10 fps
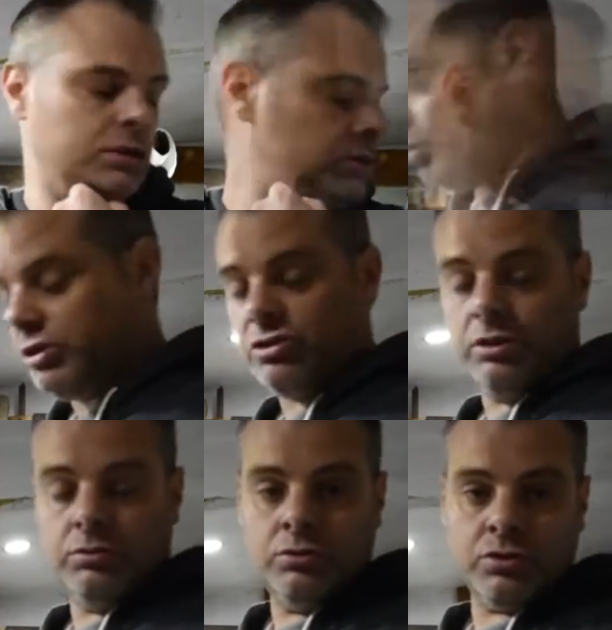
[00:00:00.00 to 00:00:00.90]
If you
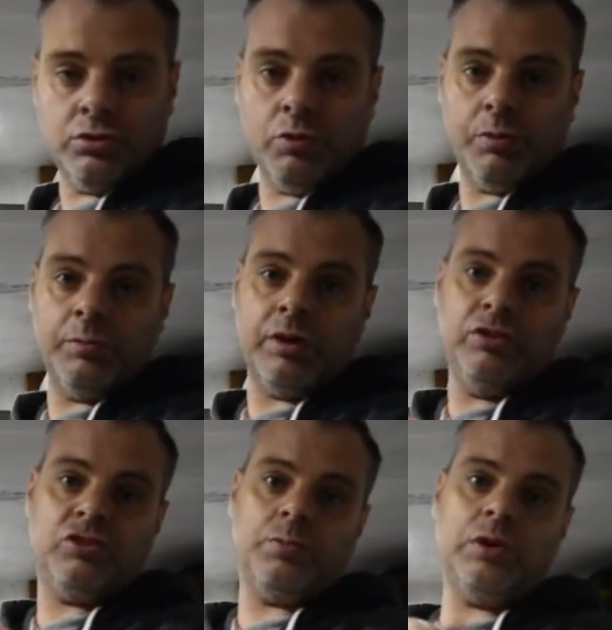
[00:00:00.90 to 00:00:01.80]
actually look at the Robert
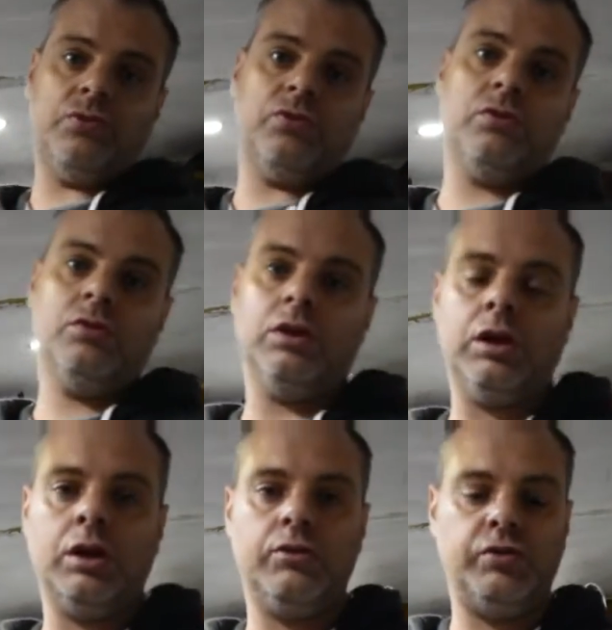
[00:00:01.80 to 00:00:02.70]
Murray Smith uh,